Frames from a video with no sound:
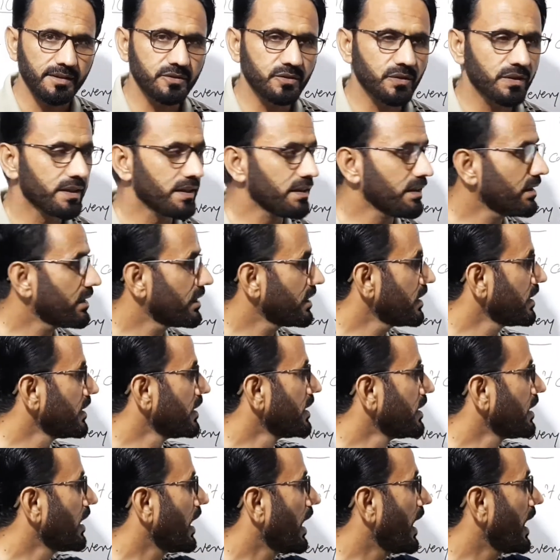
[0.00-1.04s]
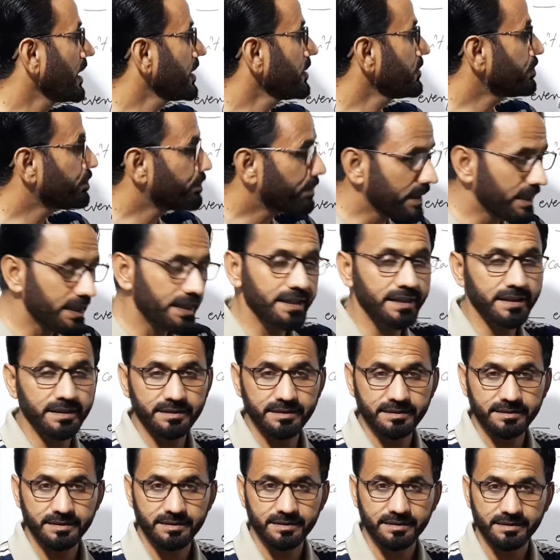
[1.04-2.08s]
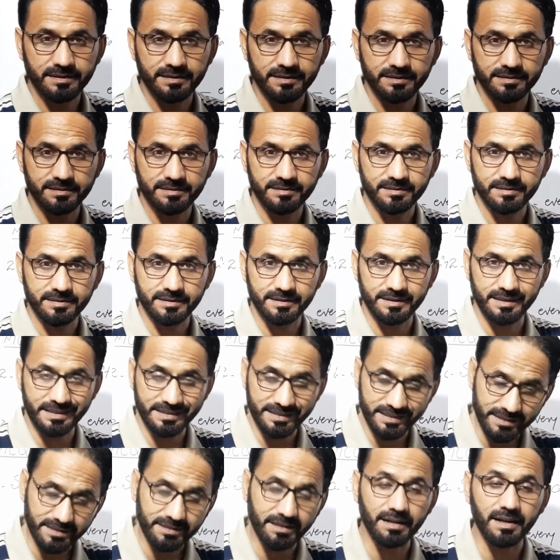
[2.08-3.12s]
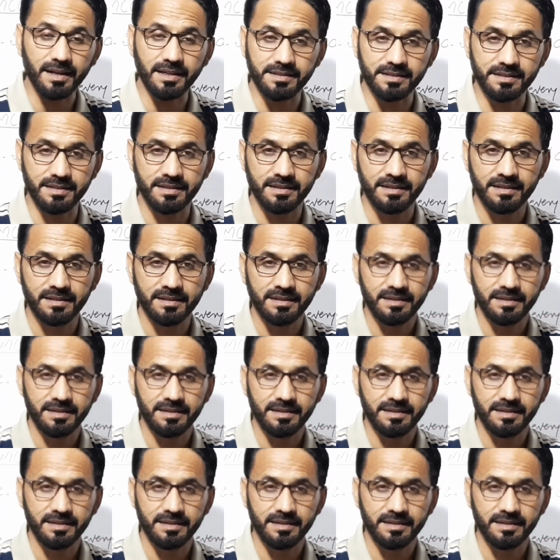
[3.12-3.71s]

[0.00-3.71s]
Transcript: So here, I play. This is correct.